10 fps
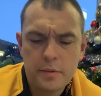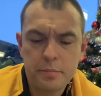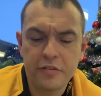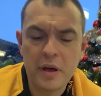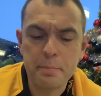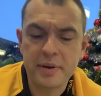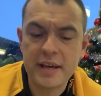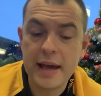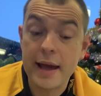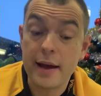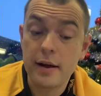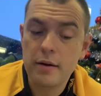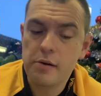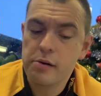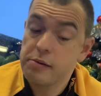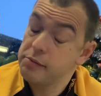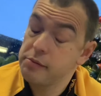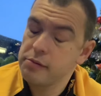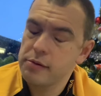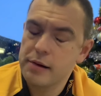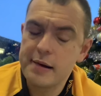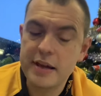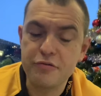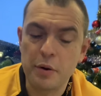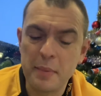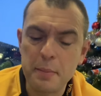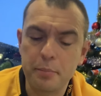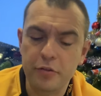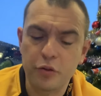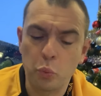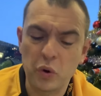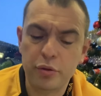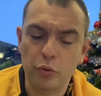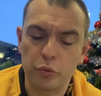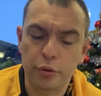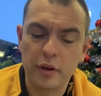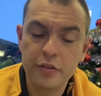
But then Pierre he remembered the whistles